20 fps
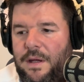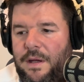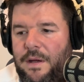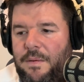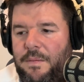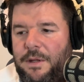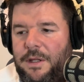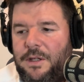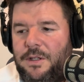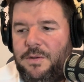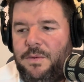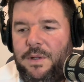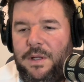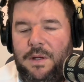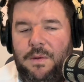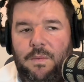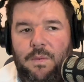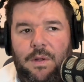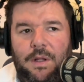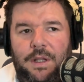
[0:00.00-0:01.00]
because we
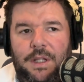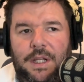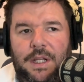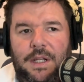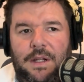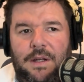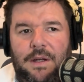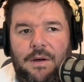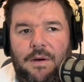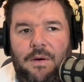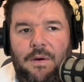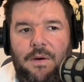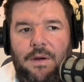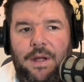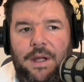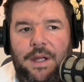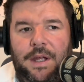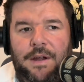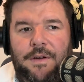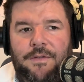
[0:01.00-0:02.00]
will need
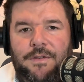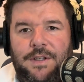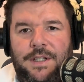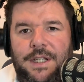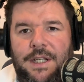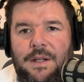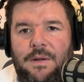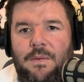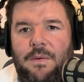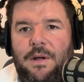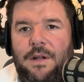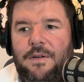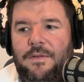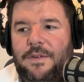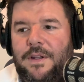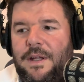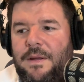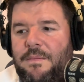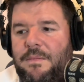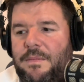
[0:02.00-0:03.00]
every single one of
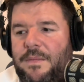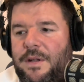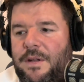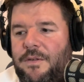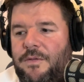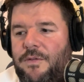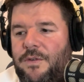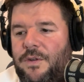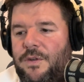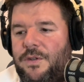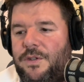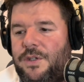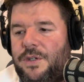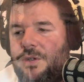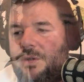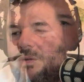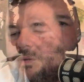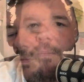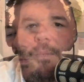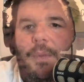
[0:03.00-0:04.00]
them in the future.
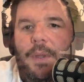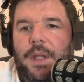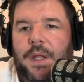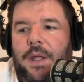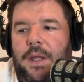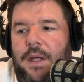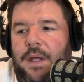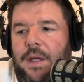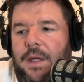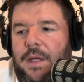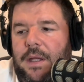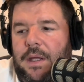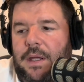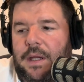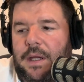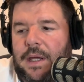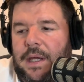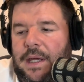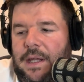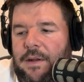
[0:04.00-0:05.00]

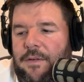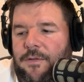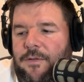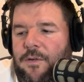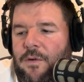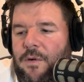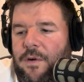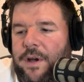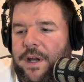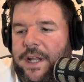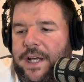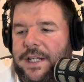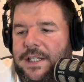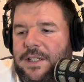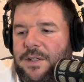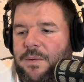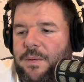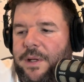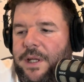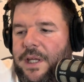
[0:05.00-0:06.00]
And for
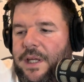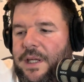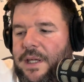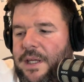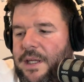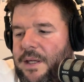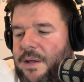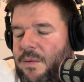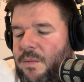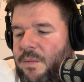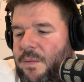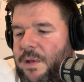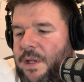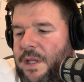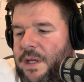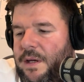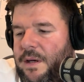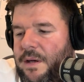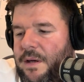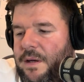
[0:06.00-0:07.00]
next week,
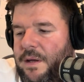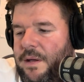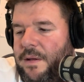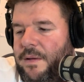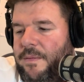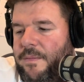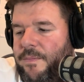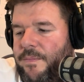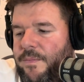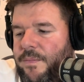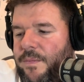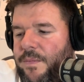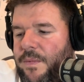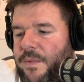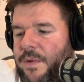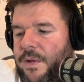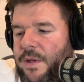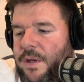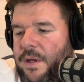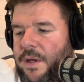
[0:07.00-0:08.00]
we
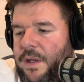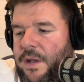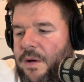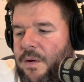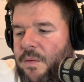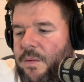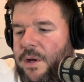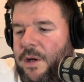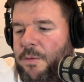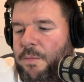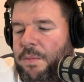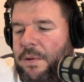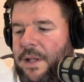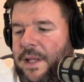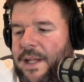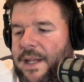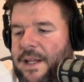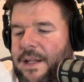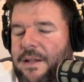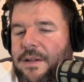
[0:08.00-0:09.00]
are
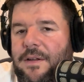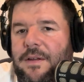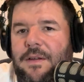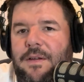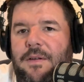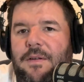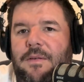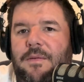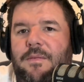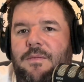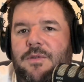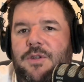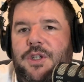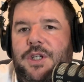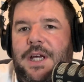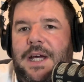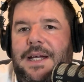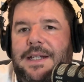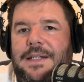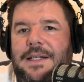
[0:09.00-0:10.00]
planning the
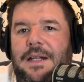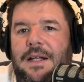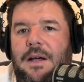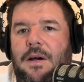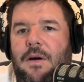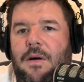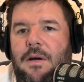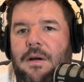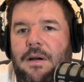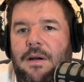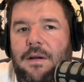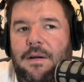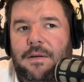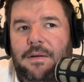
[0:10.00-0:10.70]
Jazz in the Garden